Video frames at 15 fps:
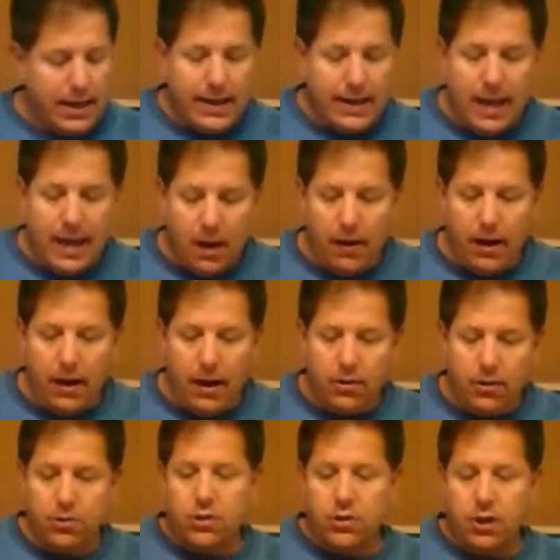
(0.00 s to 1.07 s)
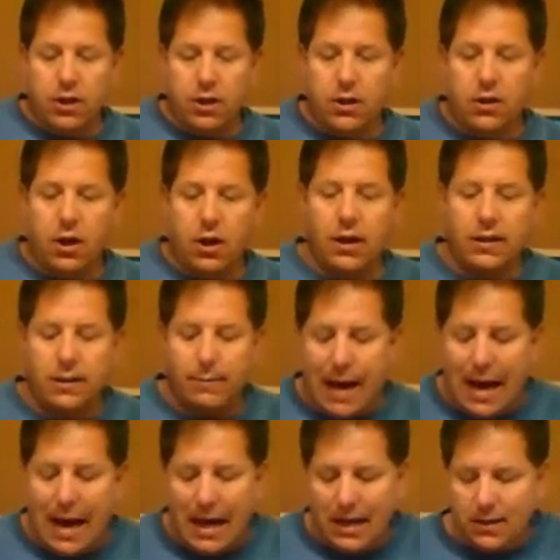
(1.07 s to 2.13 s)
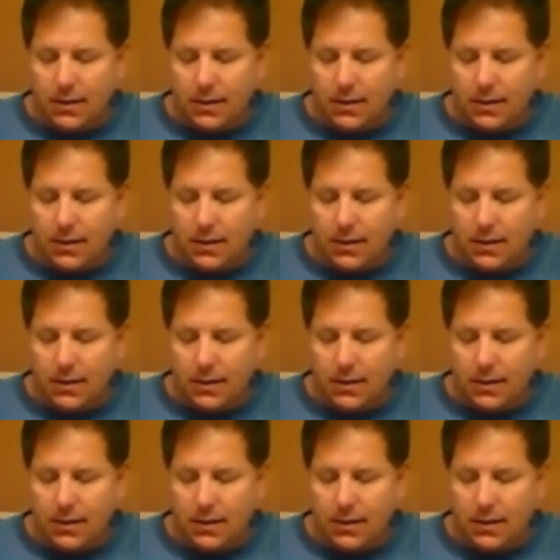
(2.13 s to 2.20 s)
Now I also started on the back.